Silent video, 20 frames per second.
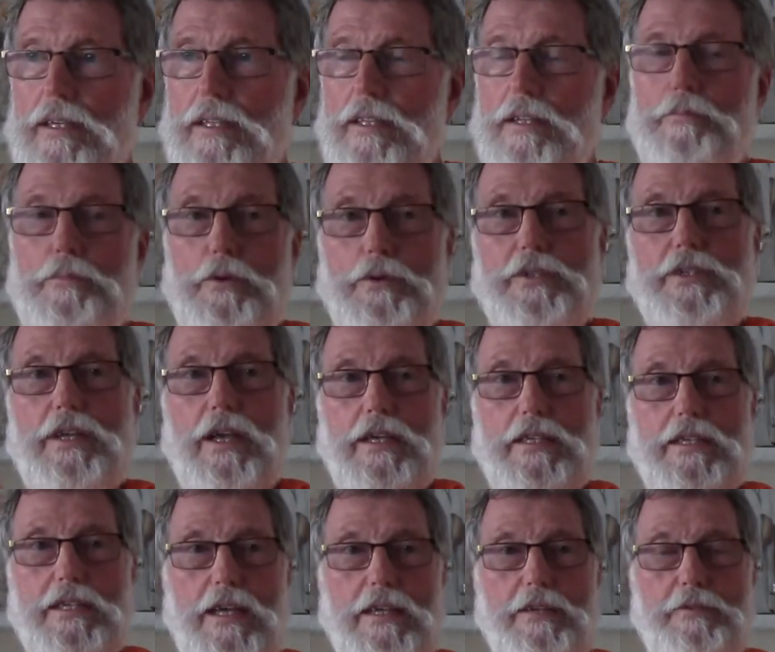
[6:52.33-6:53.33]
The most
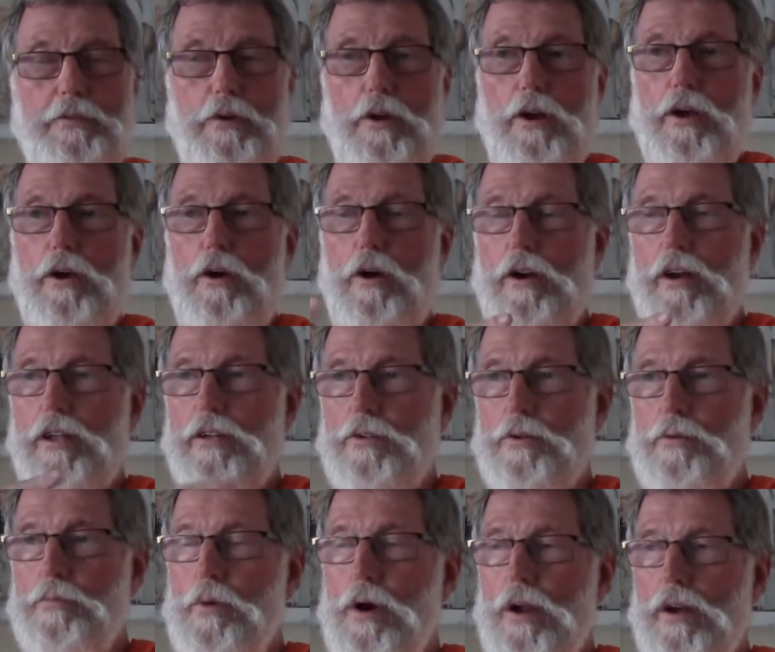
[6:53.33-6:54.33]
successful, according to
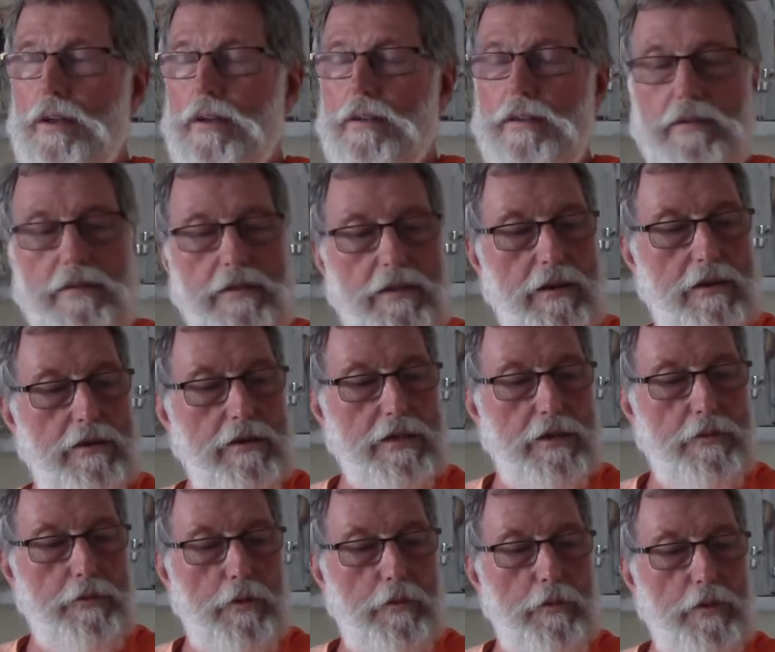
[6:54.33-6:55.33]
modern theories
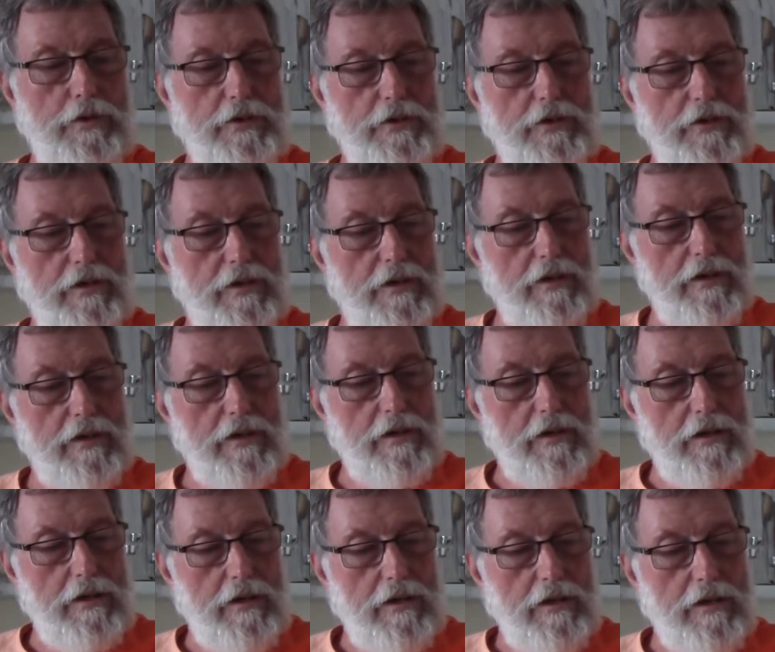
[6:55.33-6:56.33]
of evolution,
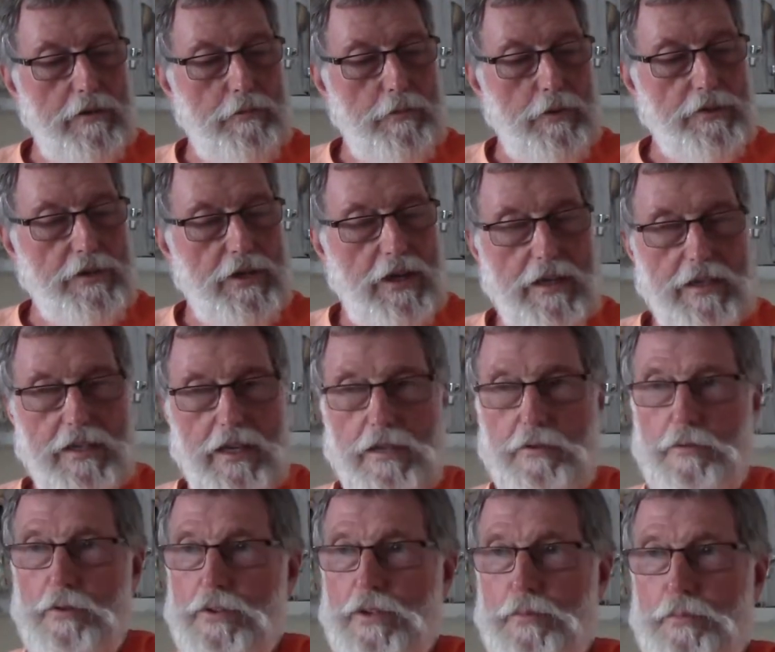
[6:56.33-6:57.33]
the most
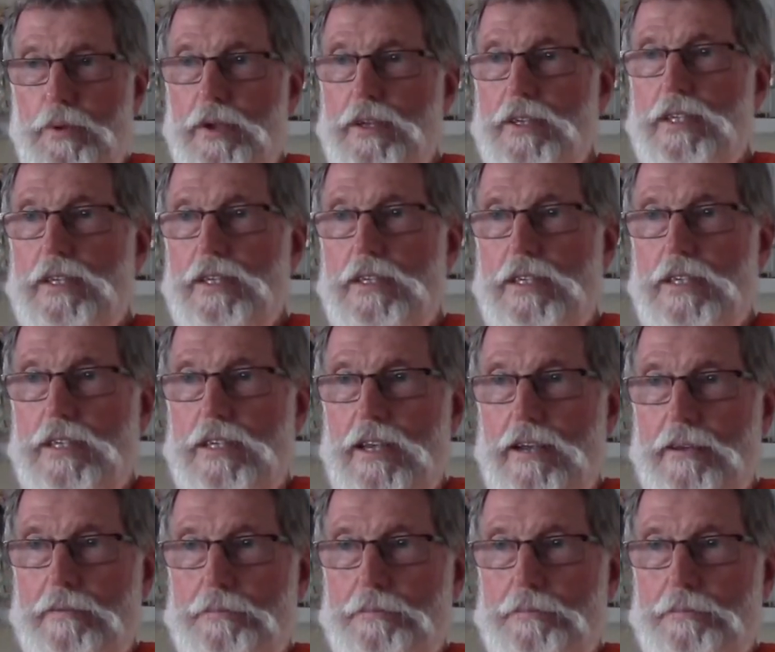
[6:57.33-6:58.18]
successful species